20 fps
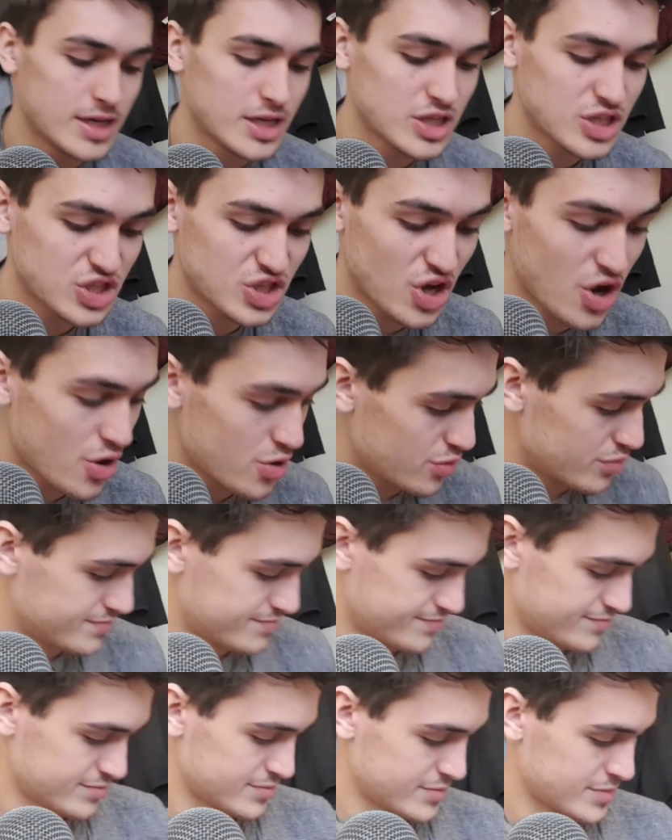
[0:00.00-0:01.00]
So
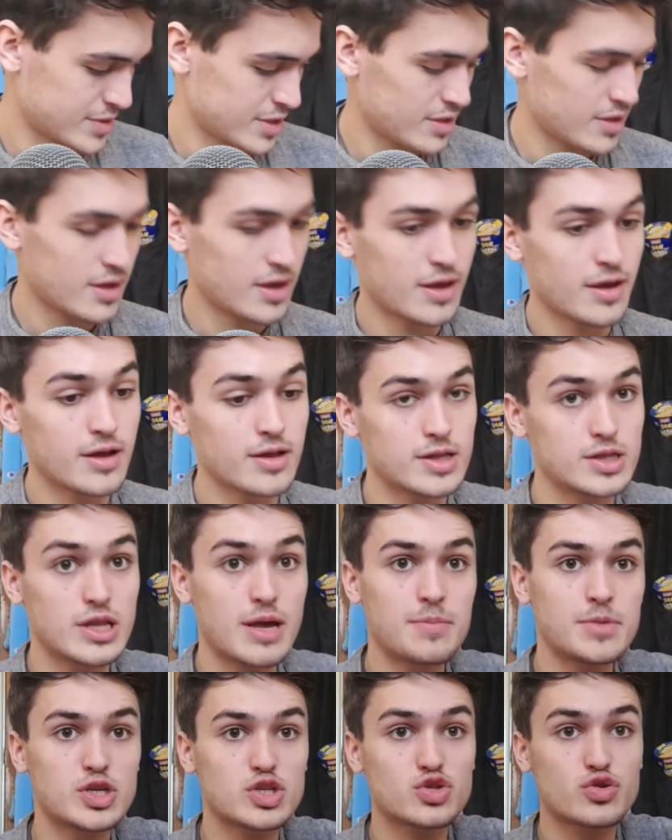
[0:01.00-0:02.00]

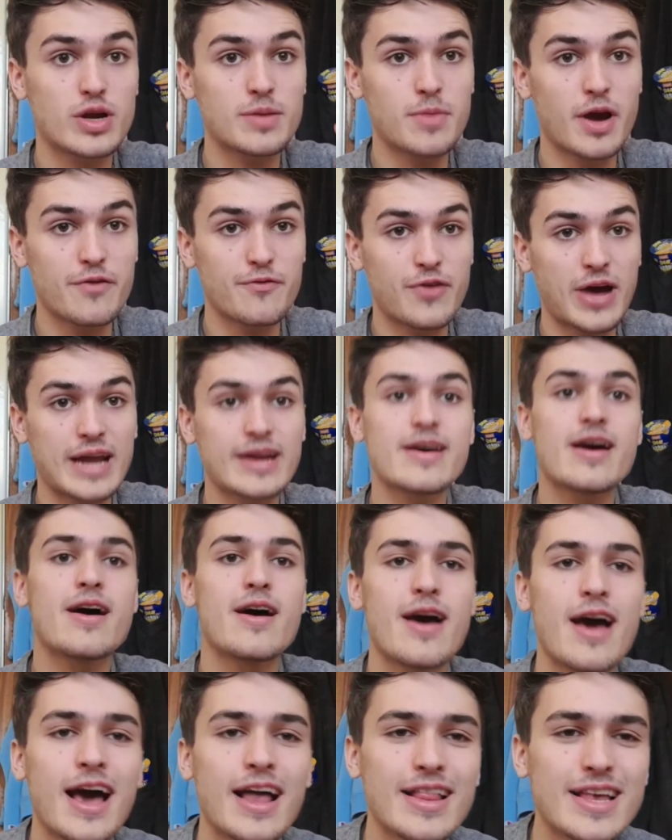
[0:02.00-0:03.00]
let me just drink my Fanta
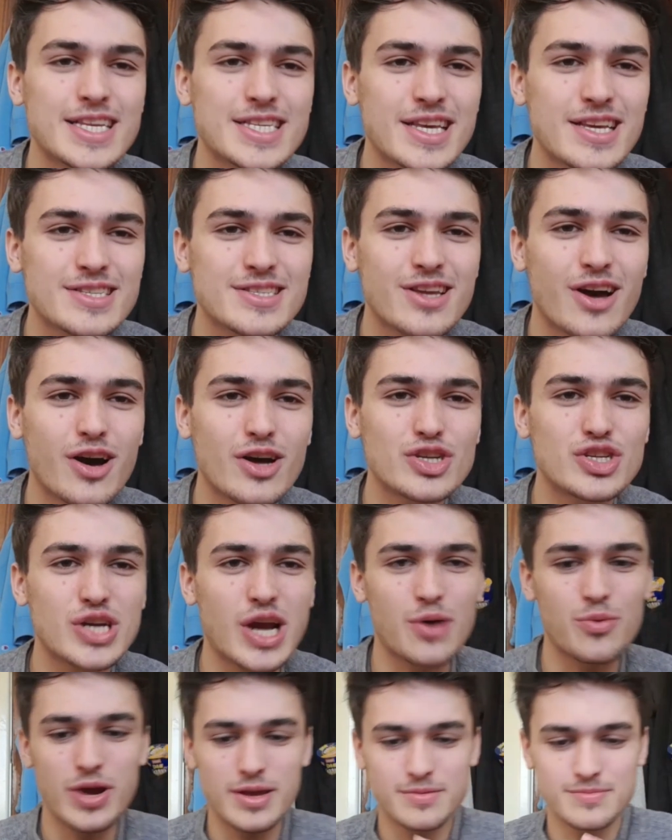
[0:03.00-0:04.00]
and let's get started,
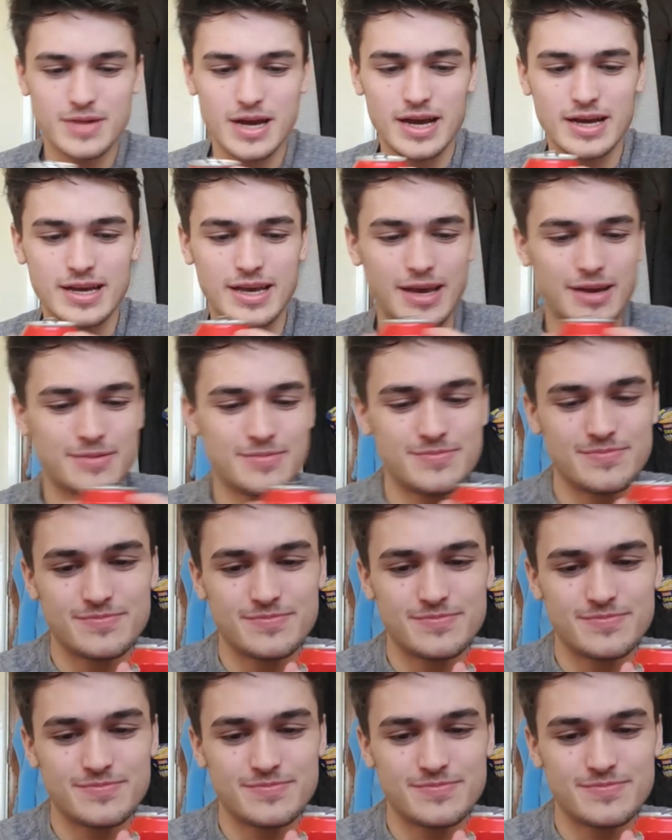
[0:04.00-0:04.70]
shall we? Okay.